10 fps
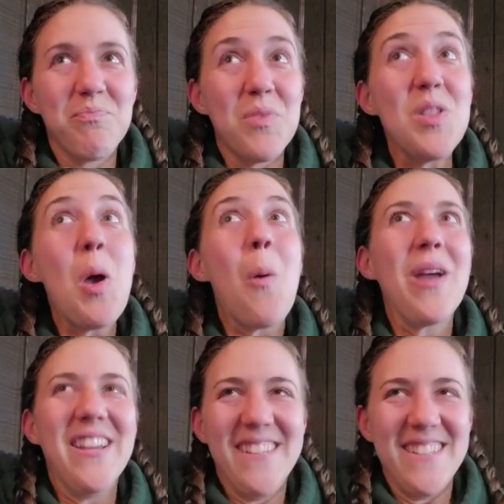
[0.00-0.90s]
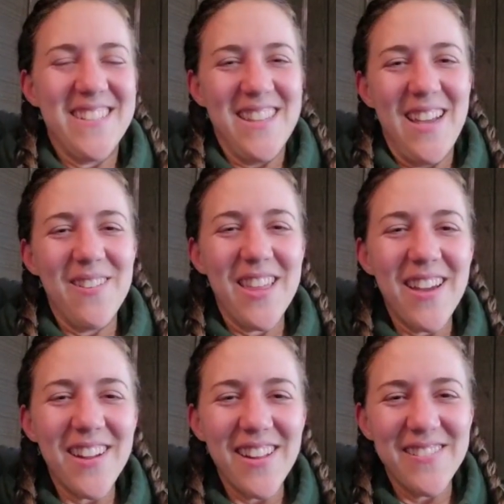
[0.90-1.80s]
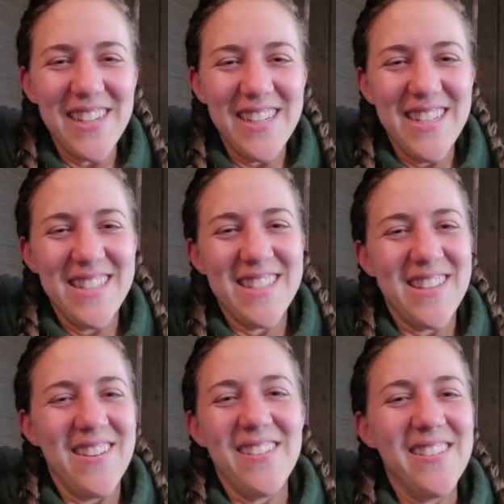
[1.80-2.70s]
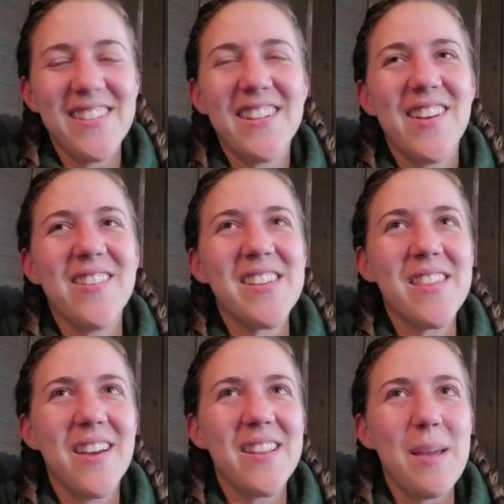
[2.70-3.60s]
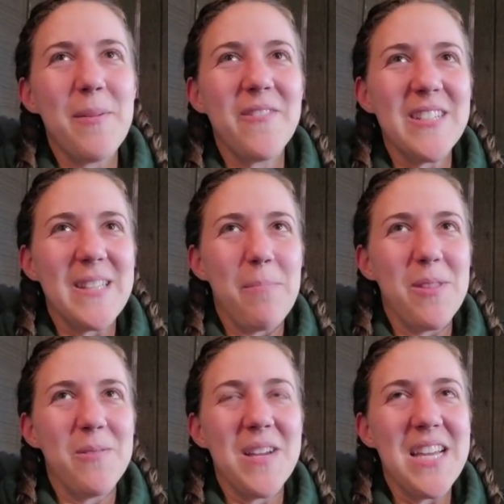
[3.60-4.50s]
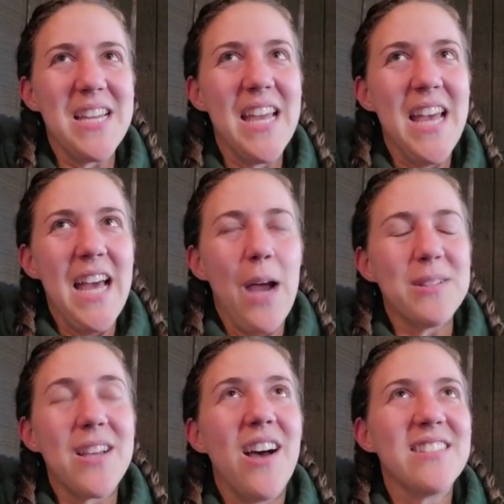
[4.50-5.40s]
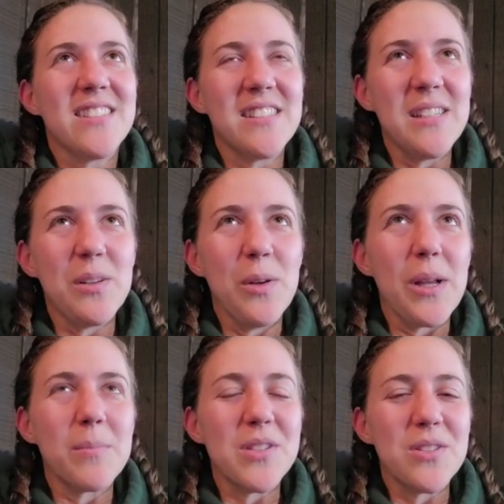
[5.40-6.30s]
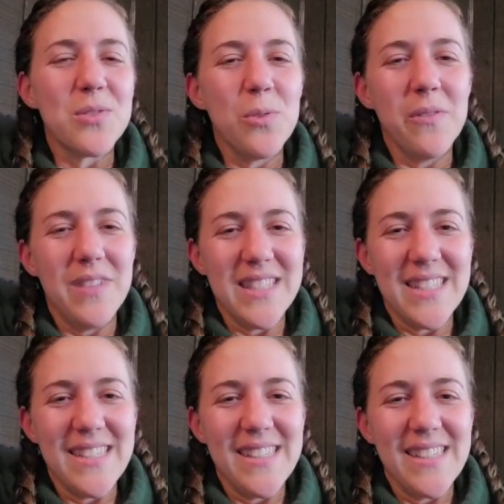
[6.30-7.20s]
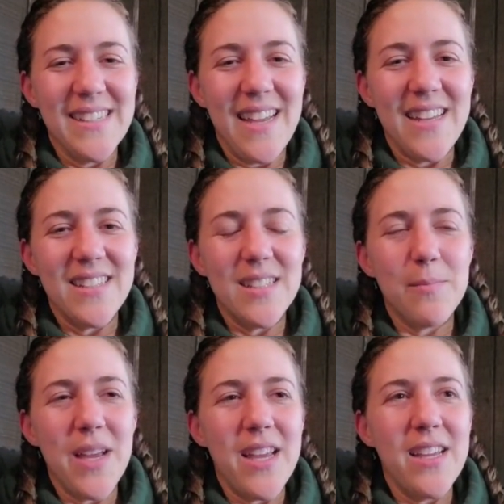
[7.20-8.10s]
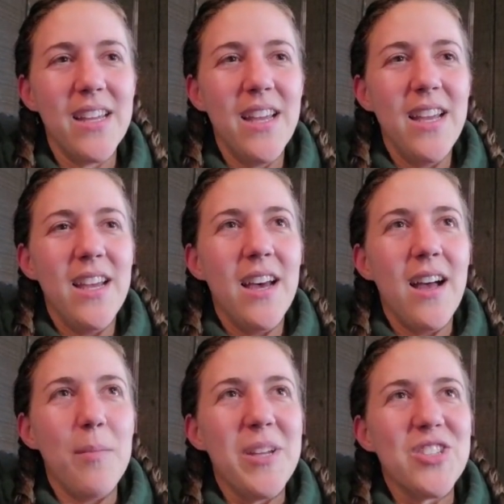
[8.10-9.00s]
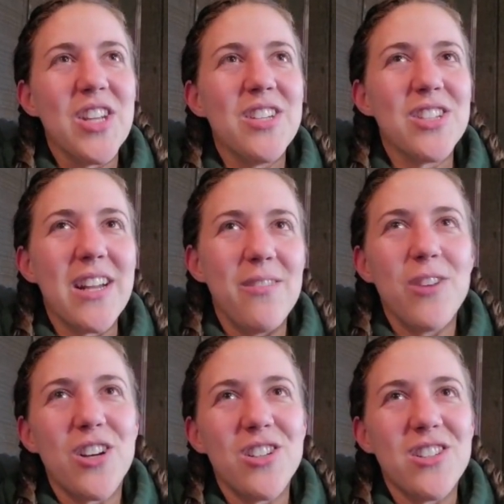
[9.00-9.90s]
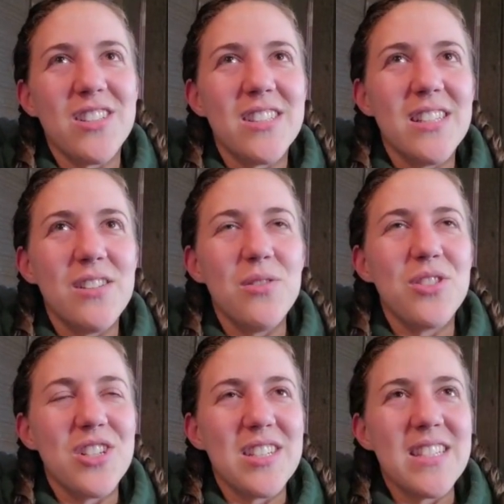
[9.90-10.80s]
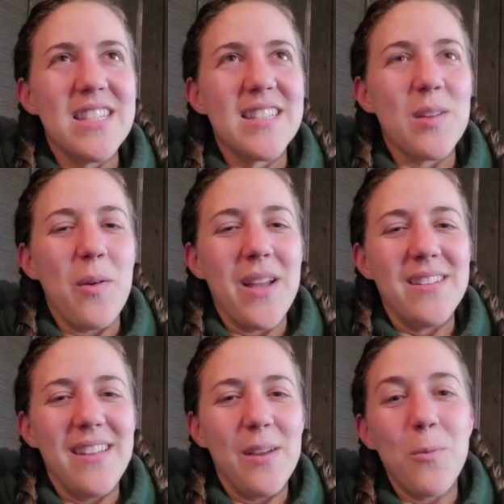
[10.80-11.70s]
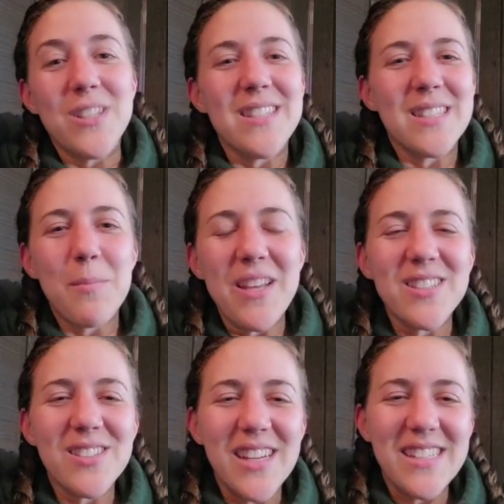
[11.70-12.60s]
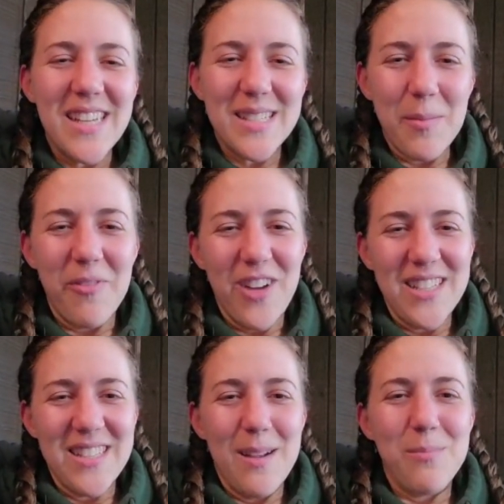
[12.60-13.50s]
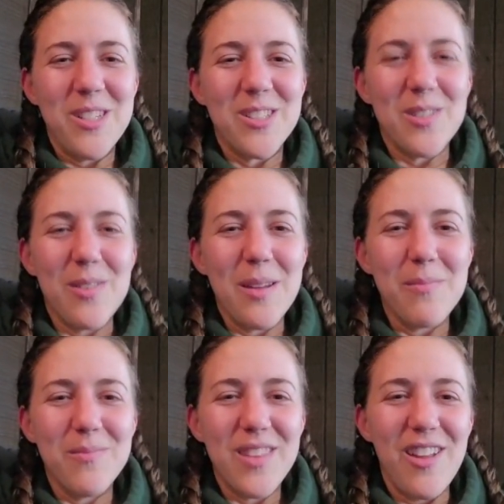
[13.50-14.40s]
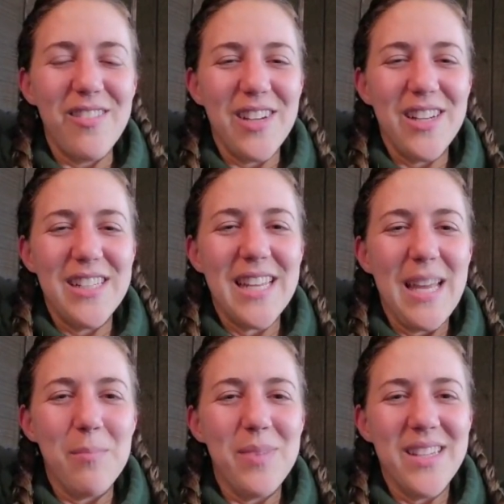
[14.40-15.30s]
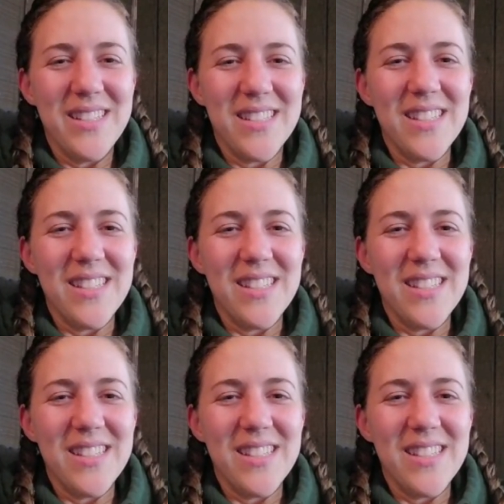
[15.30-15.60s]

no way I could have done that without Oliverian, so, thought of them every step of the way. I was constantly going up to the school visiting. I did my education at Rutgers in New Jersey. So I'd once a semester I'd take some friends up to show them Oliverian campus and